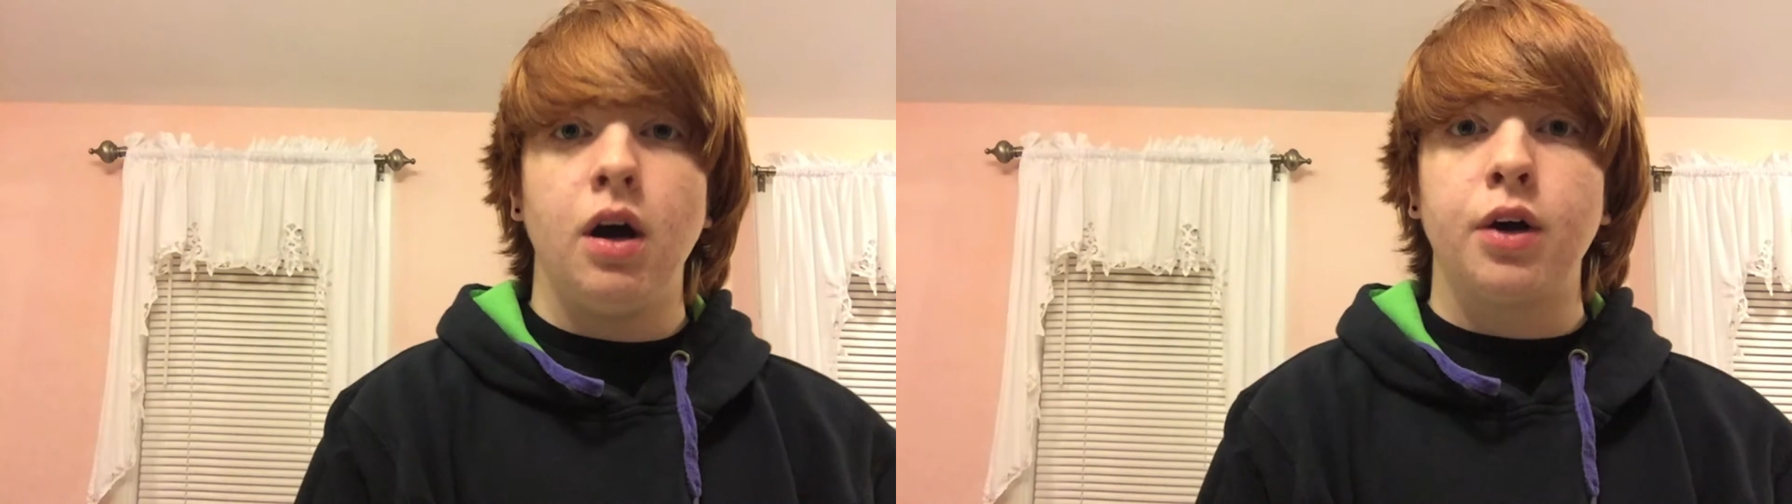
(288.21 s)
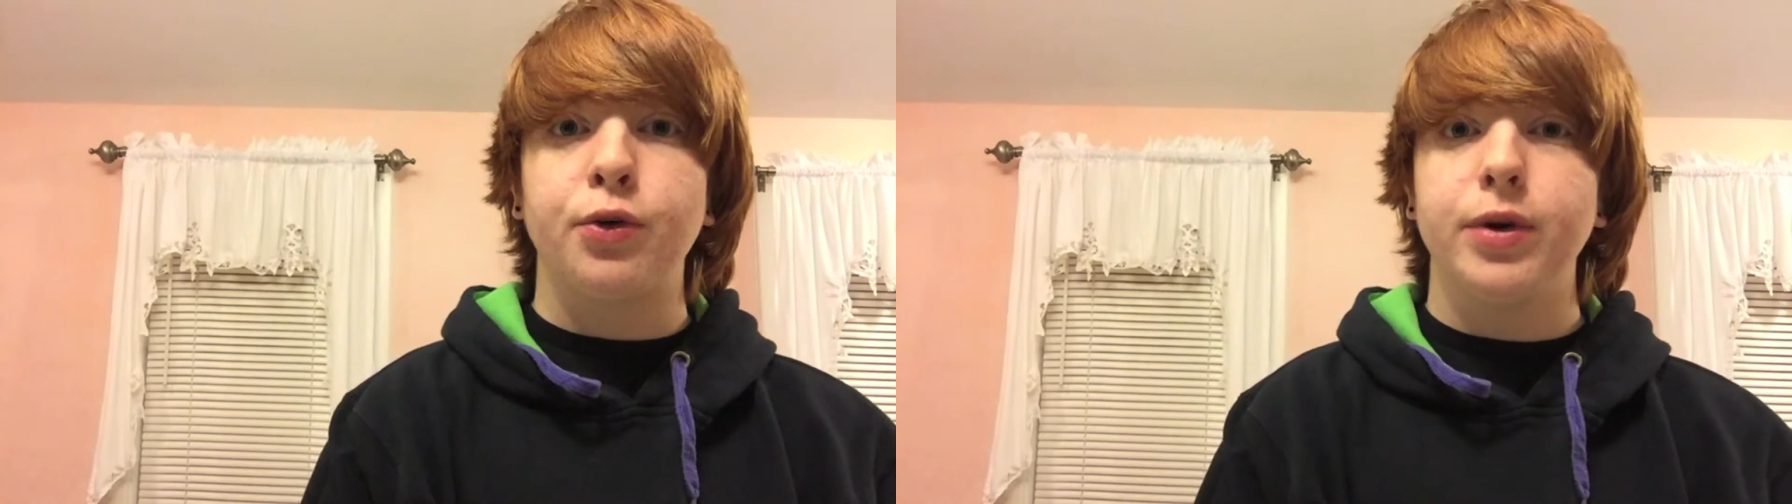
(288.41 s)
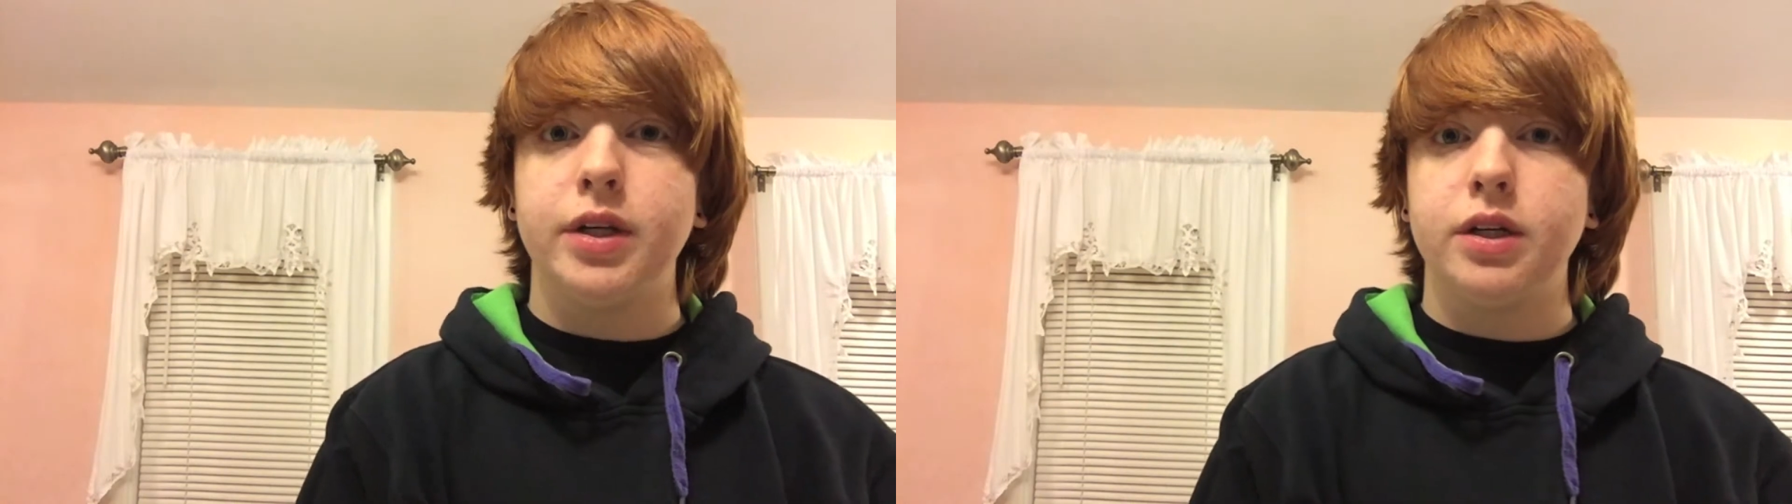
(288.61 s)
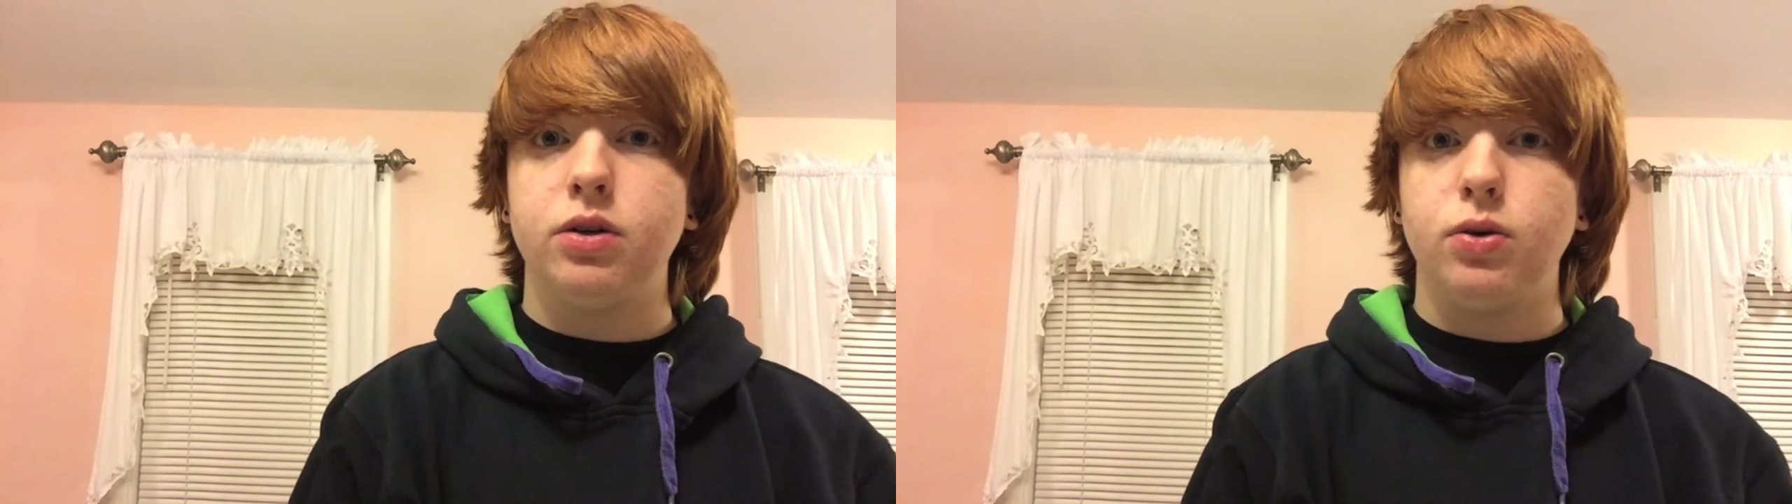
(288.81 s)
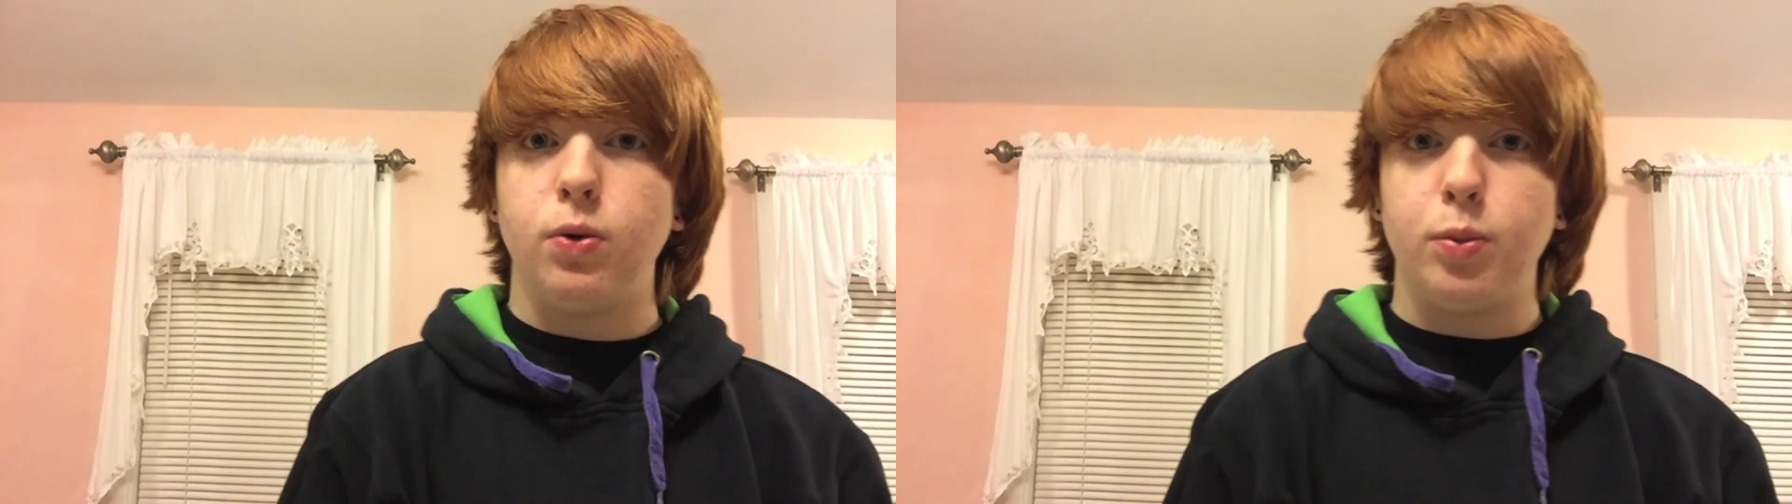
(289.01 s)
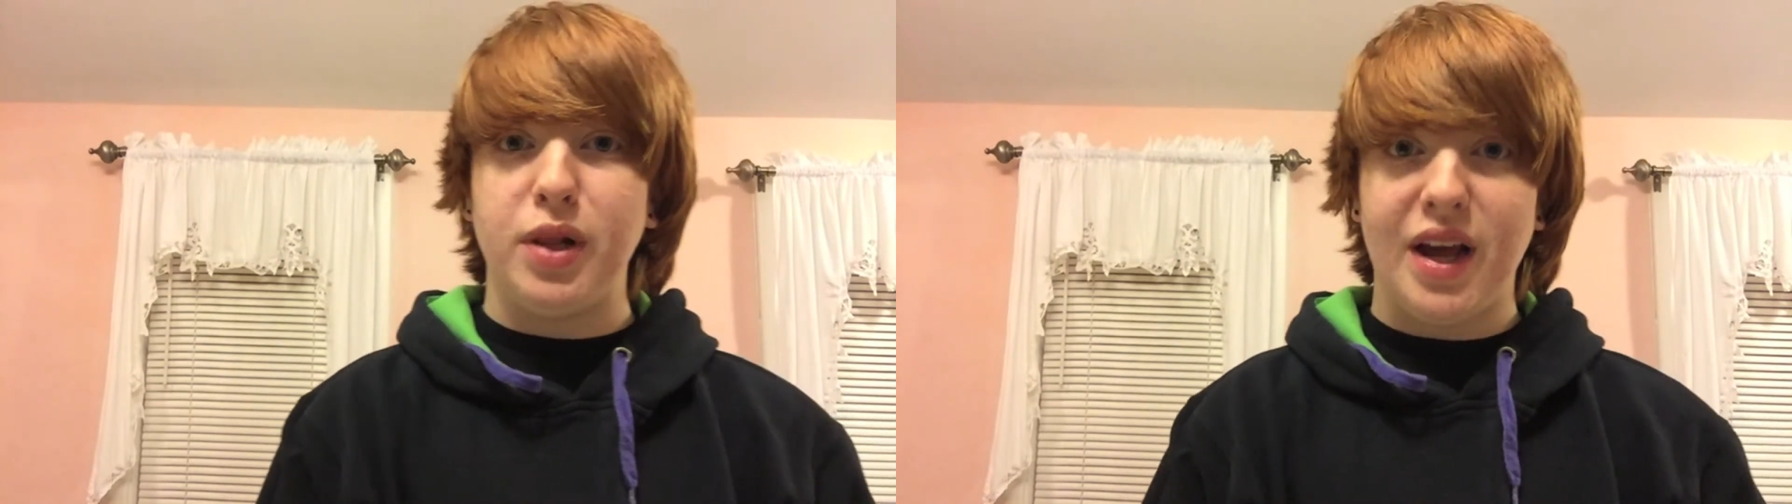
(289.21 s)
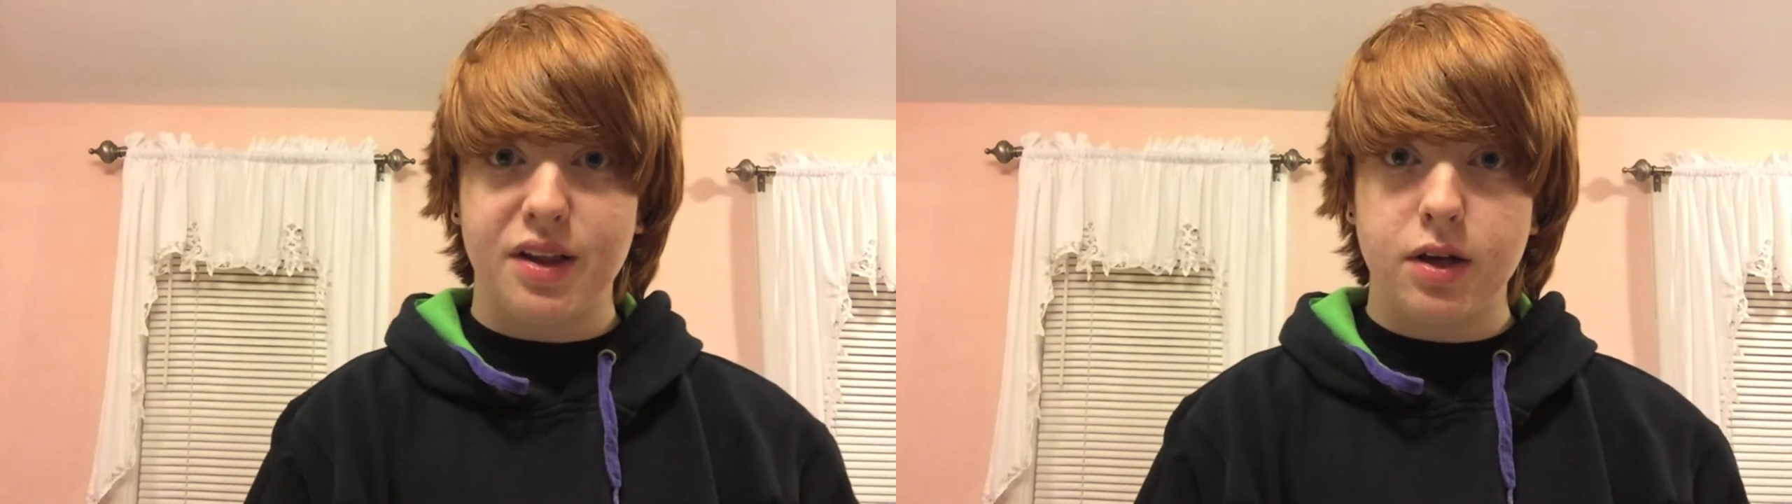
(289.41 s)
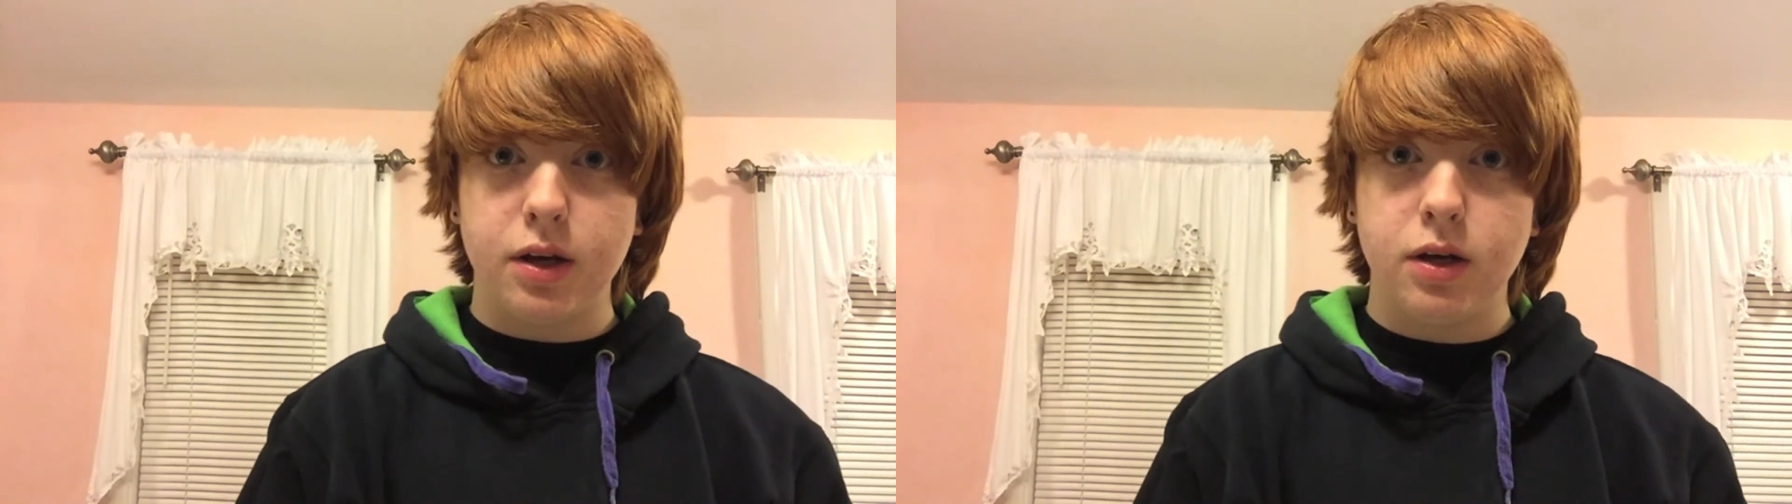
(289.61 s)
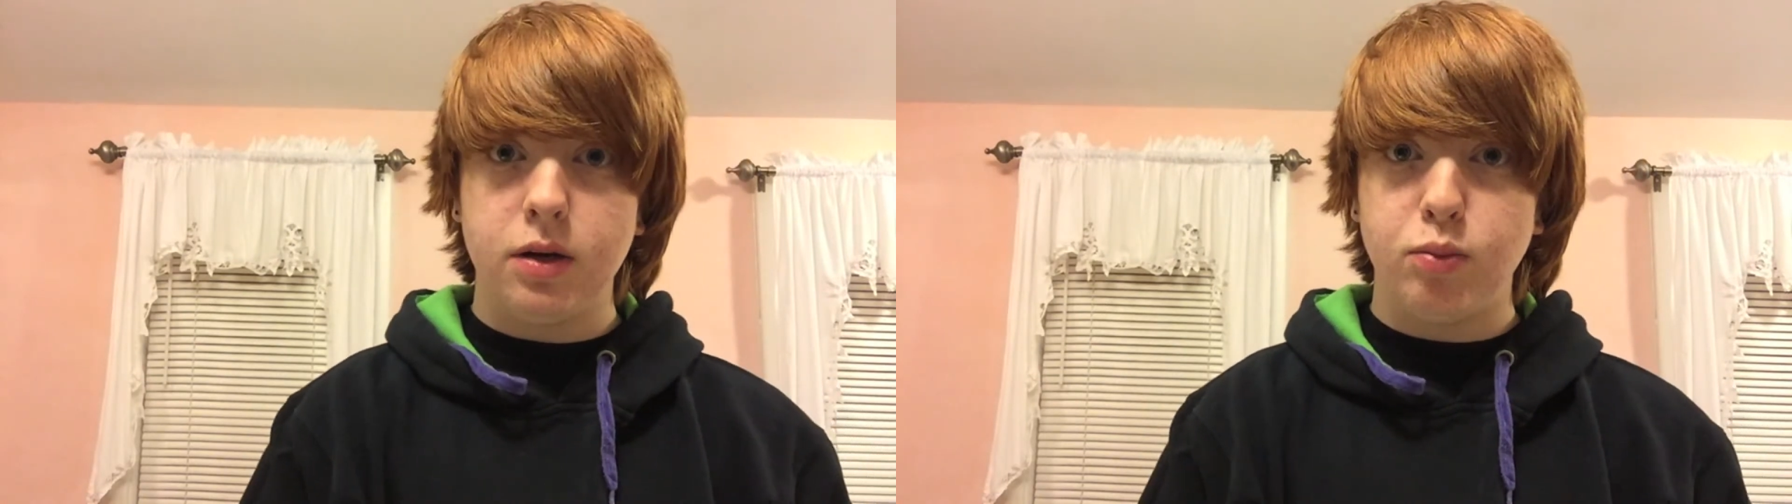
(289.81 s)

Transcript: acrylic or plastic